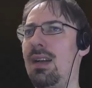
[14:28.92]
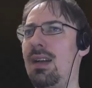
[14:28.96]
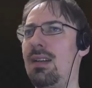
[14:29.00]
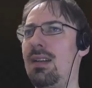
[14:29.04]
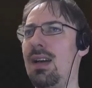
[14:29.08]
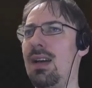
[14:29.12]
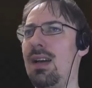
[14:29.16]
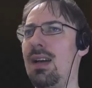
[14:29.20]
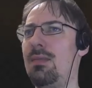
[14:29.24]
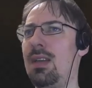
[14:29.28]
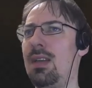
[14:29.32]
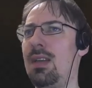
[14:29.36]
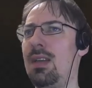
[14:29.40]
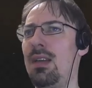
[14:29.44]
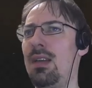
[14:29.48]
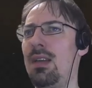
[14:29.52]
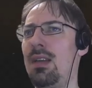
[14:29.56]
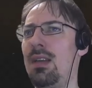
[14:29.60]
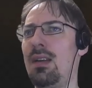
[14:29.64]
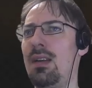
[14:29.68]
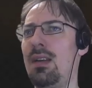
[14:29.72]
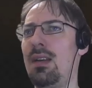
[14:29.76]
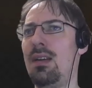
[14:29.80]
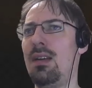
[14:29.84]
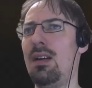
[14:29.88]
are
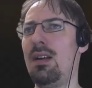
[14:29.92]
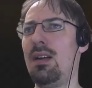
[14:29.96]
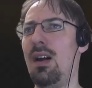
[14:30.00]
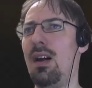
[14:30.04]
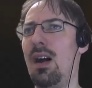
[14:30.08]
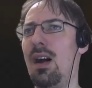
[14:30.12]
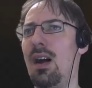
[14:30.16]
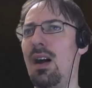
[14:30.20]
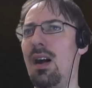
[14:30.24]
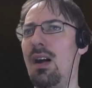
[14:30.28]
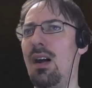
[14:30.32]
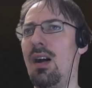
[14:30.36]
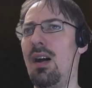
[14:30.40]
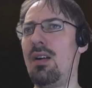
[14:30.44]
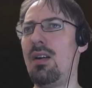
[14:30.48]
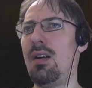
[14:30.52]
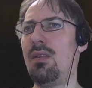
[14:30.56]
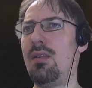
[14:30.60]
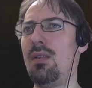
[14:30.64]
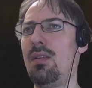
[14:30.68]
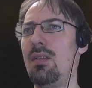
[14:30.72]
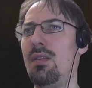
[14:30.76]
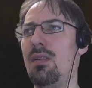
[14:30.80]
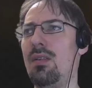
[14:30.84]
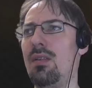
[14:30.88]
not
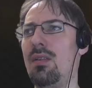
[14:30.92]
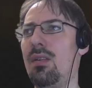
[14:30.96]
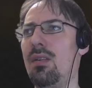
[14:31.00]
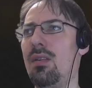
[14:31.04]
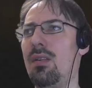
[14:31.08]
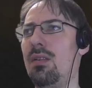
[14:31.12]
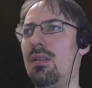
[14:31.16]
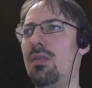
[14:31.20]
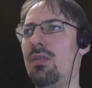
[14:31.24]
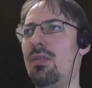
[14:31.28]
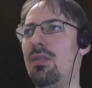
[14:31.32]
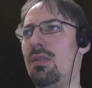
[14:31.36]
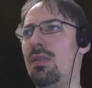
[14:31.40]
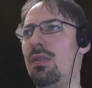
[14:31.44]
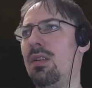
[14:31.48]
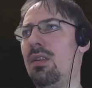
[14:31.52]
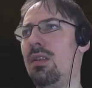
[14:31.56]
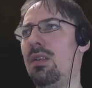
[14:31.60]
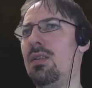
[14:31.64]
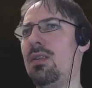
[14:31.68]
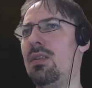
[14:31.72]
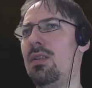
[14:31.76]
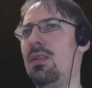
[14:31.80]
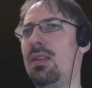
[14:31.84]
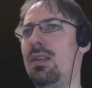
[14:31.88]
interesting for us
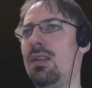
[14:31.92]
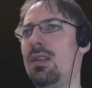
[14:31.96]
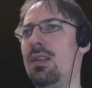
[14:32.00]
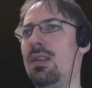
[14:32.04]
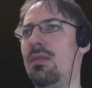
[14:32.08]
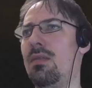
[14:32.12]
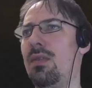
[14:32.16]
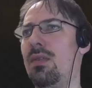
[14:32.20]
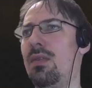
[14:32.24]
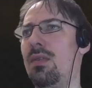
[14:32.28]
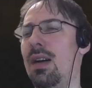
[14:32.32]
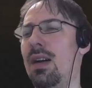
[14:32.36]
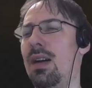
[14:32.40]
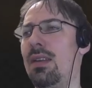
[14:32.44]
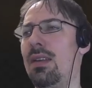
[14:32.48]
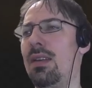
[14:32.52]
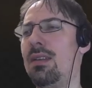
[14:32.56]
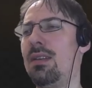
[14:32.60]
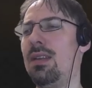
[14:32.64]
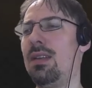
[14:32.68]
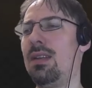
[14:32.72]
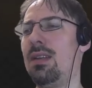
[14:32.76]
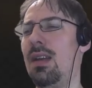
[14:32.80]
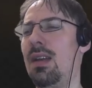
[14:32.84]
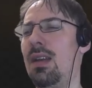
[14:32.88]

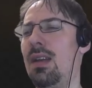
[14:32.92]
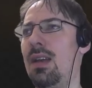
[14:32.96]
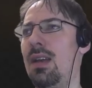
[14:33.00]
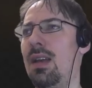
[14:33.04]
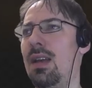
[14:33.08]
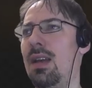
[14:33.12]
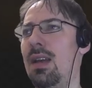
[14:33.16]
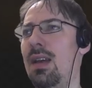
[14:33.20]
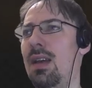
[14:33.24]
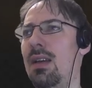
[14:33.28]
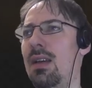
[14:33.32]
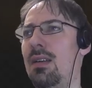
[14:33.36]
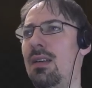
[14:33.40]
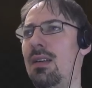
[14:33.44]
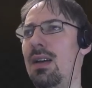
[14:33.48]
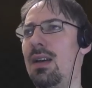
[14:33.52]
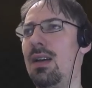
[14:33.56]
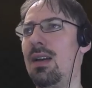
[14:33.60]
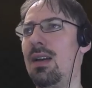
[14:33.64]
at the moment.